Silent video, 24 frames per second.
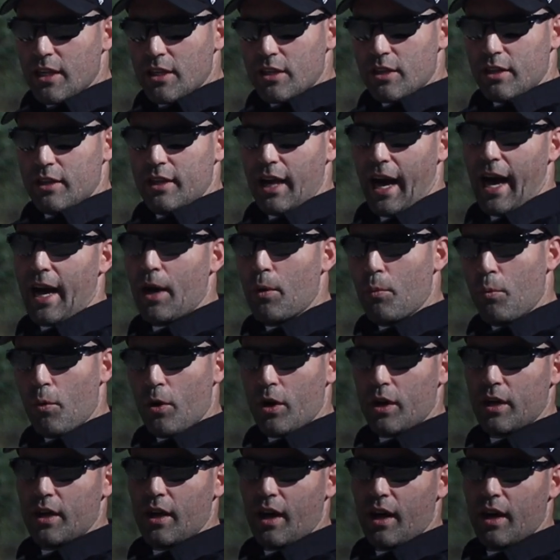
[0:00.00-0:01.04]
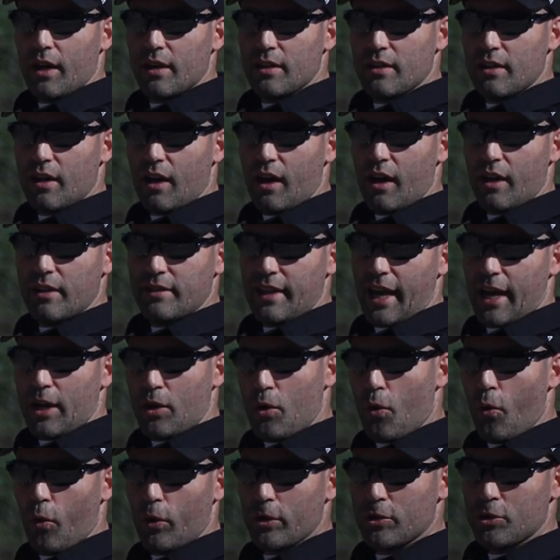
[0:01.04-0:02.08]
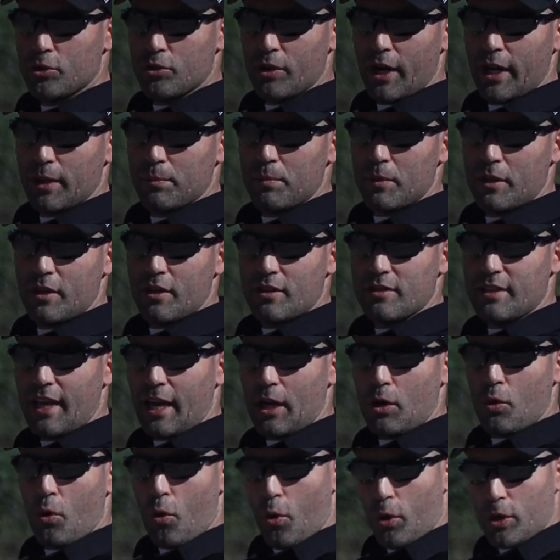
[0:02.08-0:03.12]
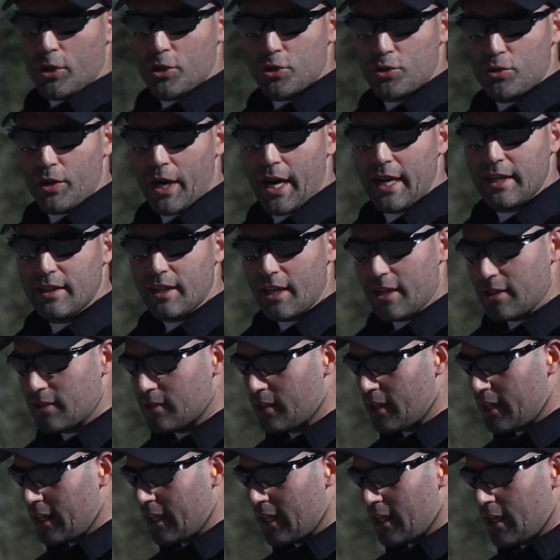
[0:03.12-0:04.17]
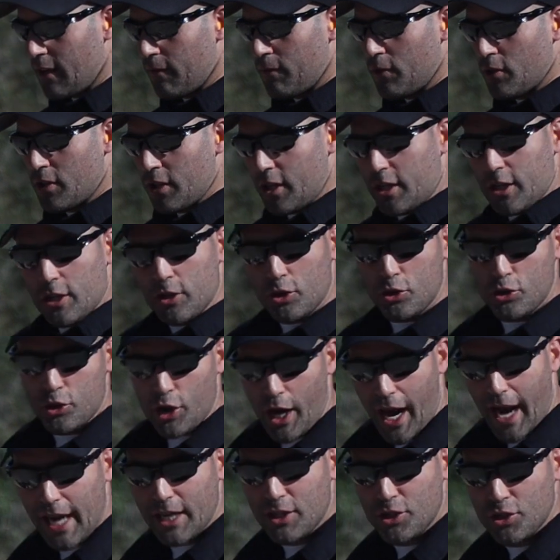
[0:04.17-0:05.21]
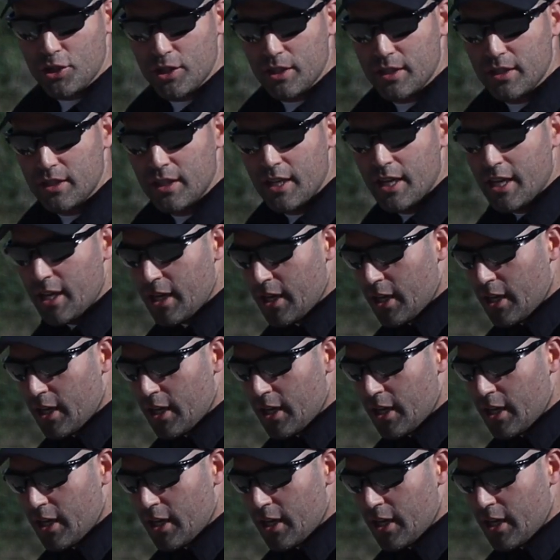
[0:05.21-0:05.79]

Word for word: you gotta work on, on that core strength because that core strength is gonna give you the contraction